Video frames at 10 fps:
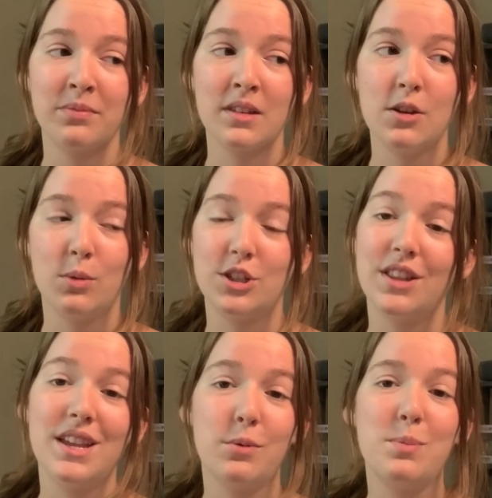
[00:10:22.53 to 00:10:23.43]
which I
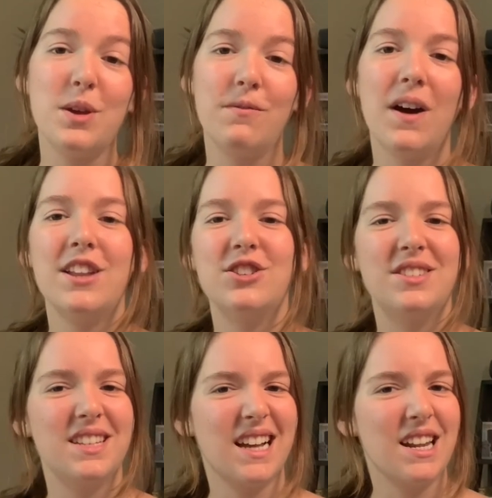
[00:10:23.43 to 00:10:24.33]
think would be fun
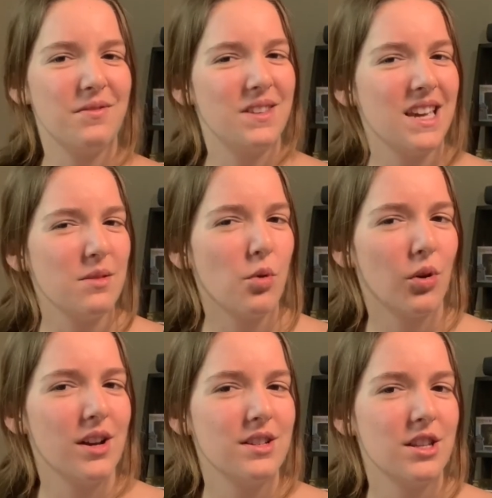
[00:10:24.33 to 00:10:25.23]
just to kind of get
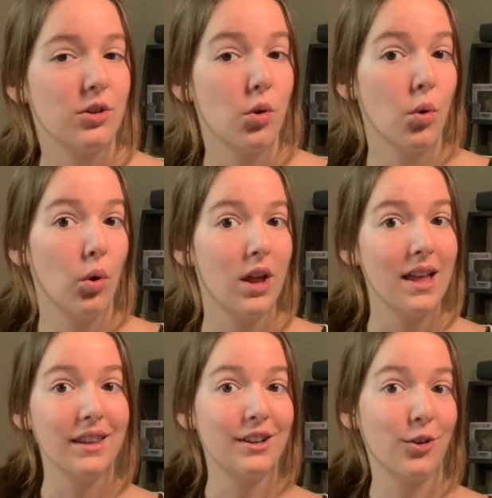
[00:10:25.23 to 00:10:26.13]
more into the cool
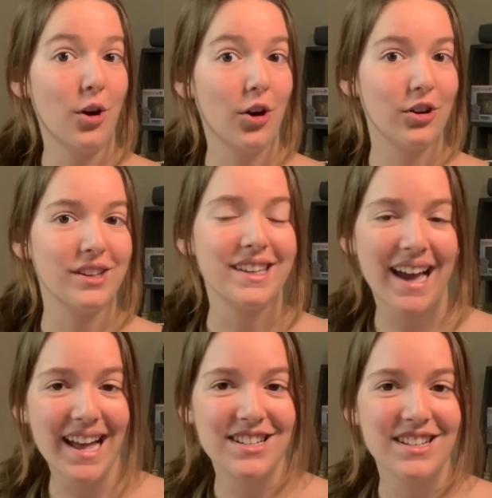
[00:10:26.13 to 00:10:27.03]
little art
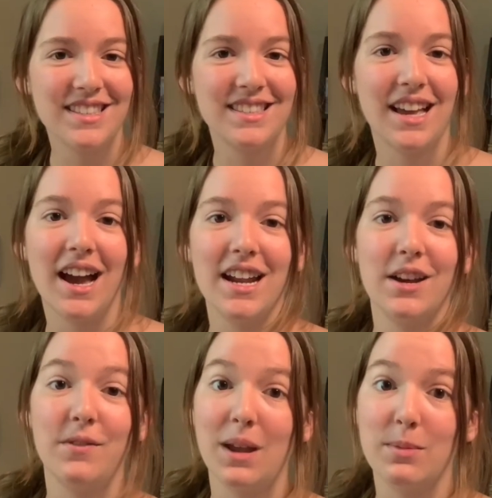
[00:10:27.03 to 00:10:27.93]
gadgets side
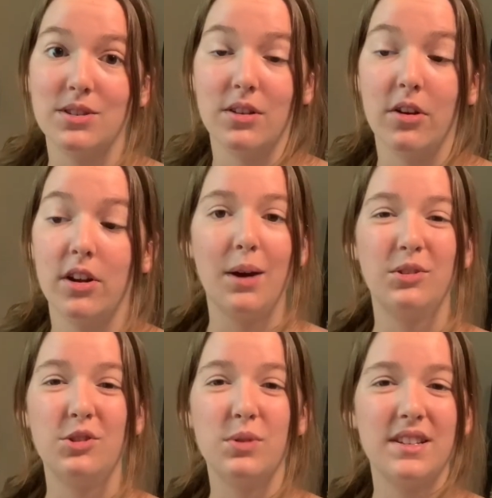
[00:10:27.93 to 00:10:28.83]
of Amazon. I
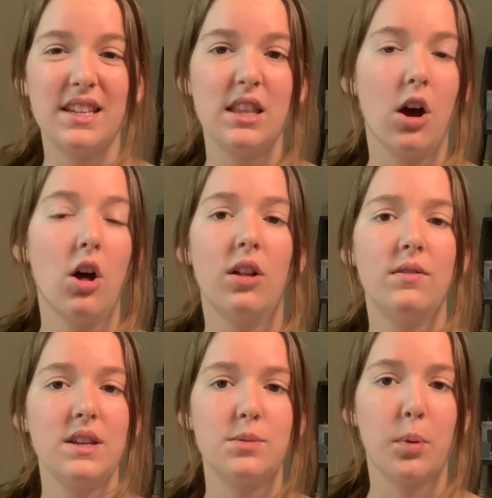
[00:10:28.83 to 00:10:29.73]
do want to say that all
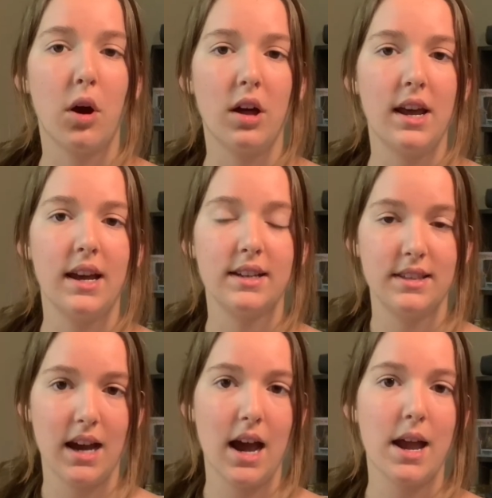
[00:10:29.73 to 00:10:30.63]
of these
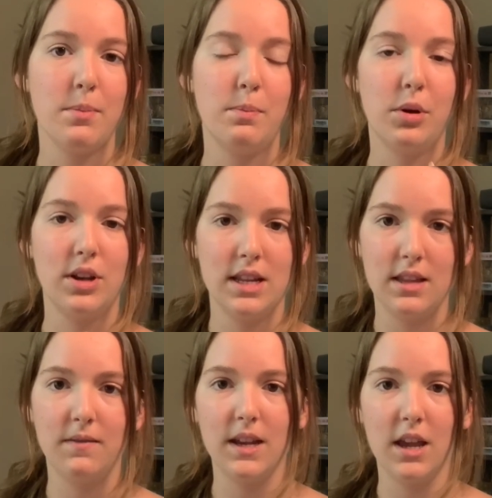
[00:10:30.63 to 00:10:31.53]
products I put in
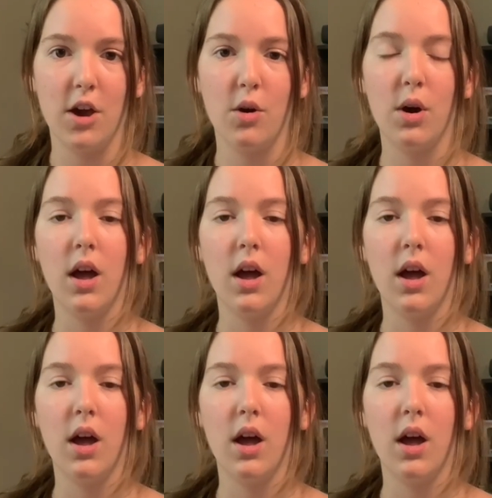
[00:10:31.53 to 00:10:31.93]
the video